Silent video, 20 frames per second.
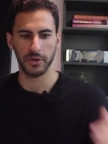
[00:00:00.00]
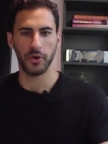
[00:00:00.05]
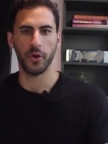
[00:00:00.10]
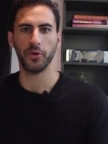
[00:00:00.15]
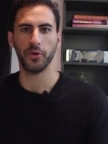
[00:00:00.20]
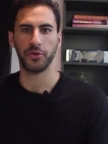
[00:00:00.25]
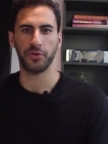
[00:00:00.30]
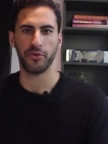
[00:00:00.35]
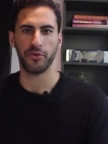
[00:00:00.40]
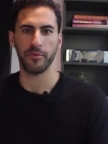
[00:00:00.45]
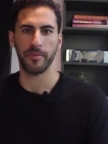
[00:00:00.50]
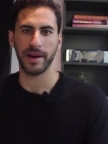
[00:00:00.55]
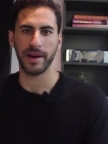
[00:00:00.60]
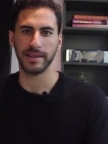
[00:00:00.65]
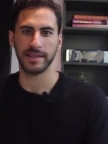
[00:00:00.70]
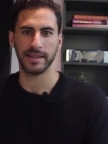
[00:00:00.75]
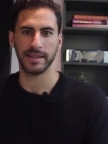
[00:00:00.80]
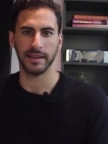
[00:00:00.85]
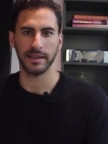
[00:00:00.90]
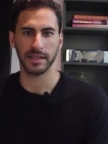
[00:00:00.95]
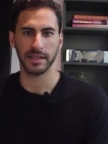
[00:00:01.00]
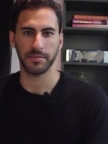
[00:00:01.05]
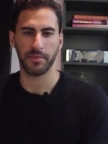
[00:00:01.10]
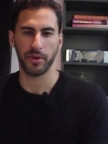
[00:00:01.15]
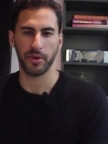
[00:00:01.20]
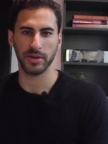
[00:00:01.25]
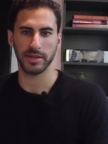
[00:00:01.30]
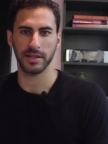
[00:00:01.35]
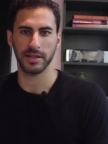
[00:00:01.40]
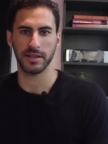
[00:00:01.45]
go through my sales
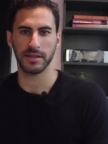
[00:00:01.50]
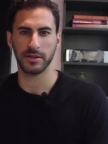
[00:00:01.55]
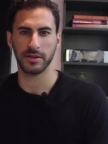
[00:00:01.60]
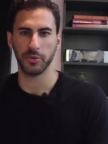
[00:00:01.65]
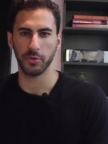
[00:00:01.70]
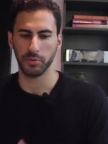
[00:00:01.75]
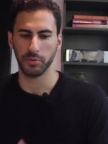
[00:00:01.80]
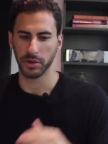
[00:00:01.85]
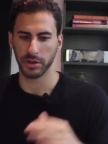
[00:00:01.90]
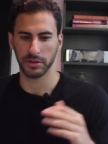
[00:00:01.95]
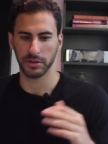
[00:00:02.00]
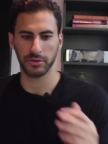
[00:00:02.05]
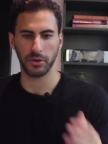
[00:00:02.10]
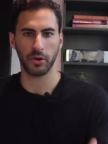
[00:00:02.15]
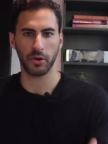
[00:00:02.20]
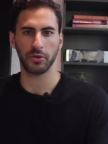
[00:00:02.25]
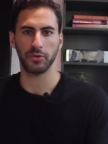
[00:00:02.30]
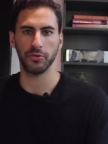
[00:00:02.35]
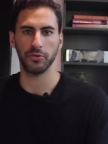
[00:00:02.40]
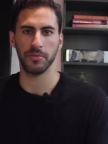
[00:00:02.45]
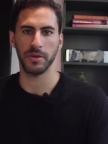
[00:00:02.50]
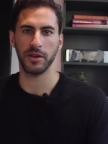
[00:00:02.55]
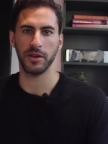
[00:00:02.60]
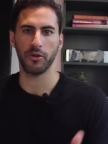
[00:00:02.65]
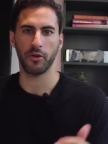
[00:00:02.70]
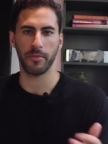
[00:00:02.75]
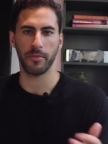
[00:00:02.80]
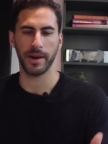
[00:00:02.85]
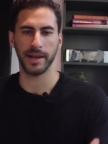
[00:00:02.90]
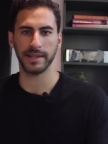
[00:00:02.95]
process, who will talk to me
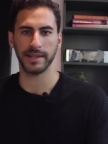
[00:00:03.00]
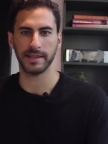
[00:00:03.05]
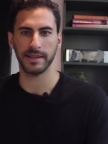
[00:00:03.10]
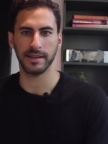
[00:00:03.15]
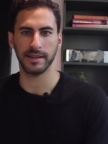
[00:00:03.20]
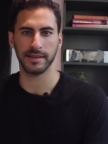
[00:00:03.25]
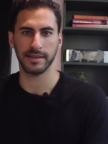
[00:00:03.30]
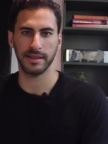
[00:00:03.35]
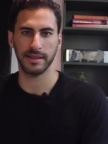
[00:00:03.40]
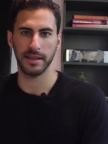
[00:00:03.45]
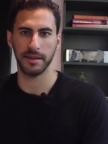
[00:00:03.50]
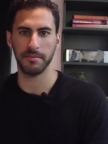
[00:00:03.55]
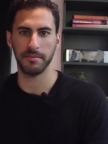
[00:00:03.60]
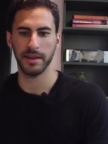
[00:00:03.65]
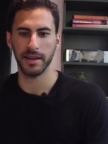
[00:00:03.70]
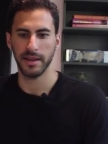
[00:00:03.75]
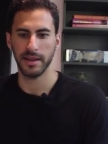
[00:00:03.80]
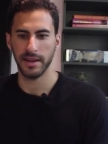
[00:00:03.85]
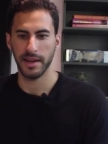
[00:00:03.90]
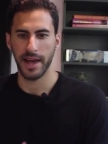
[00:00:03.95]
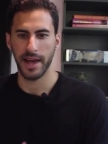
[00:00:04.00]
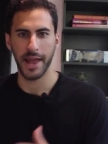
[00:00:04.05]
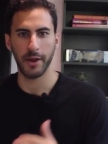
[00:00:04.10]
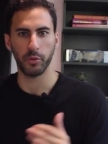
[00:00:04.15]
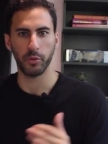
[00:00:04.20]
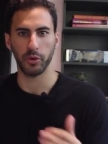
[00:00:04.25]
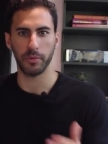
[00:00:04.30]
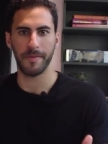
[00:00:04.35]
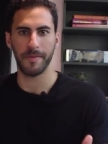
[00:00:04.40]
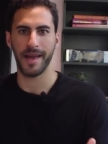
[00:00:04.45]
or my sales team
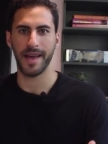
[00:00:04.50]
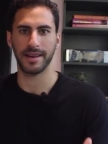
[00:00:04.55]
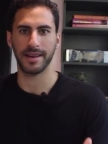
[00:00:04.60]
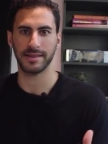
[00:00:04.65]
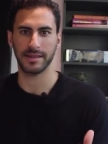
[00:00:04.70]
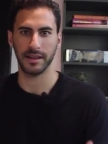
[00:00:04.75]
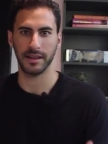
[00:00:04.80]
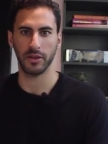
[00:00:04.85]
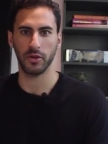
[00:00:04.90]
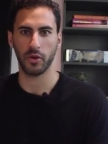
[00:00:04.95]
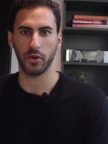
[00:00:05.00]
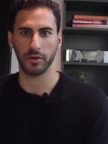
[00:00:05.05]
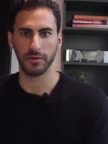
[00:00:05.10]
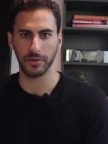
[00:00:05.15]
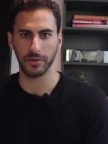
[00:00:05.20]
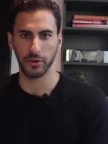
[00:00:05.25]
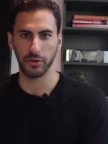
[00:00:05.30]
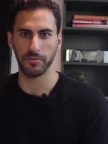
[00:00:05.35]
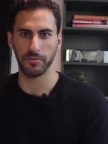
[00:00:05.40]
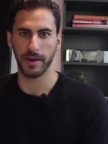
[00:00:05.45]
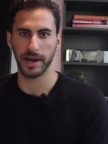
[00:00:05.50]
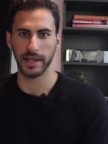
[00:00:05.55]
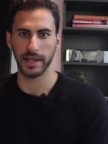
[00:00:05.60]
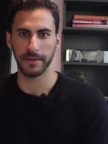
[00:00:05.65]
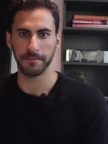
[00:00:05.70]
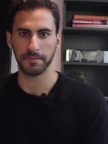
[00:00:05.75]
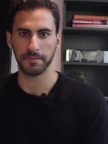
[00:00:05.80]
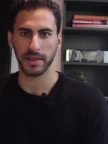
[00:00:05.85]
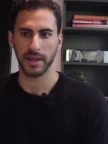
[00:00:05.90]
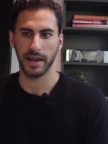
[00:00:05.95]
and will pay us a lot of good
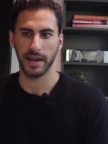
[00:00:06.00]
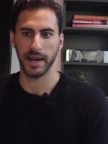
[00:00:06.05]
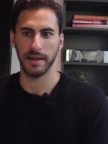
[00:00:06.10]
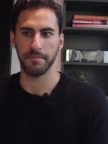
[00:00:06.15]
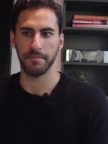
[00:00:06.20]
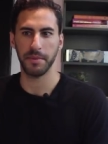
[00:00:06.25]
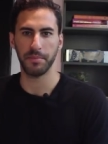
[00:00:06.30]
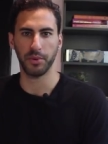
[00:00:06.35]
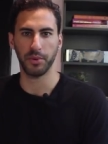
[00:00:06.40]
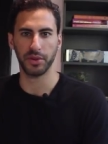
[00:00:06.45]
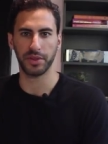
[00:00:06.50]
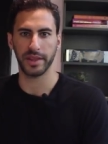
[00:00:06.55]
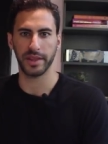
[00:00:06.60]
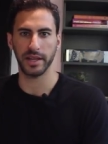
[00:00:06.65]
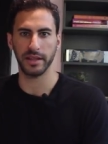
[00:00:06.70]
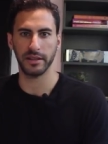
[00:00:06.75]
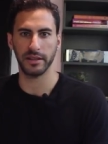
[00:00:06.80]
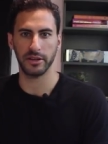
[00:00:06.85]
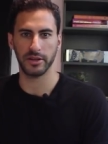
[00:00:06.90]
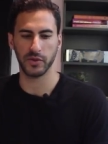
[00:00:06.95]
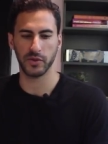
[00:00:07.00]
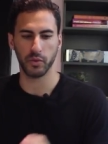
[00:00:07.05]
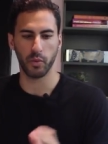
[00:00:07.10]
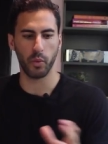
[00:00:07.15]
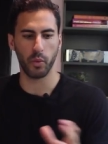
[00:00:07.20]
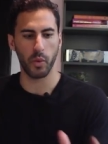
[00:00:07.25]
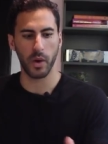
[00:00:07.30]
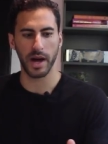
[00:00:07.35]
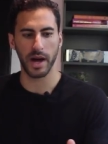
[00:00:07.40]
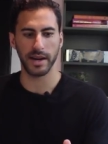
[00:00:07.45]
money. And people think there's
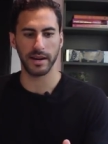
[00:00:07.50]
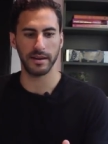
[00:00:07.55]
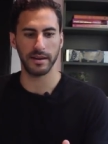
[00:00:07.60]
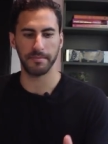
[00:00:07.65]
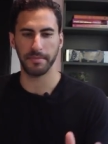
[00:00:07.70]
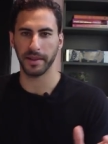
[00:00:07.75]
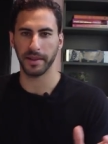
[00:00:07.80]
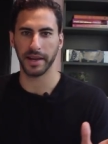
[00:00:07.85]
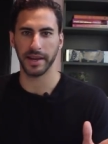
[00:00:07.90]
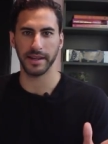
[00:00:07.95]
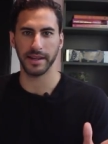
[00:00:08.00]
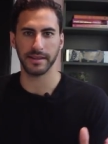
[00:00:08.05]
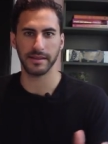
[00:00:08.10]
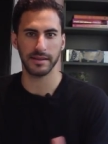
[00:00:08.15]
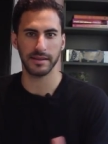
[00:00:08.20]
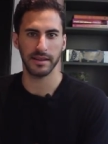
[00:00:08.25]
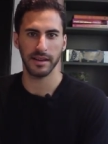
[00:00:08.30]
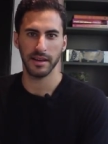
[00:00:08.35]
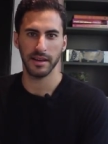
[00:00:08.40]
one place